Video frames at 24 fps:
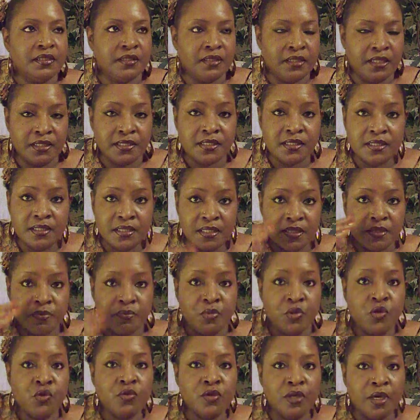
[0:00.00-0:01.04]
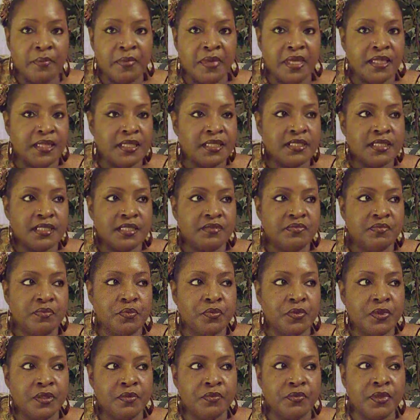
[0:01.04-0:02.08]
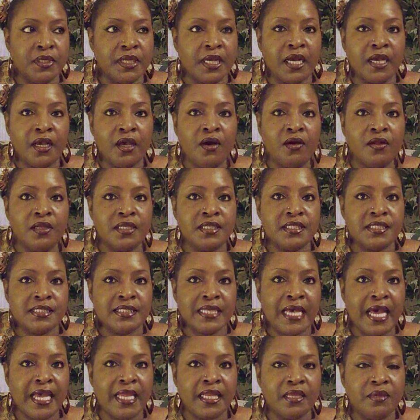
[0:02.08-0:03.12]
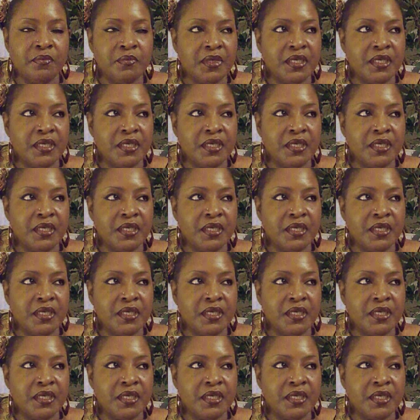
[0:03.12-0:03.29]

this mood I'm in, this is what I call exciting,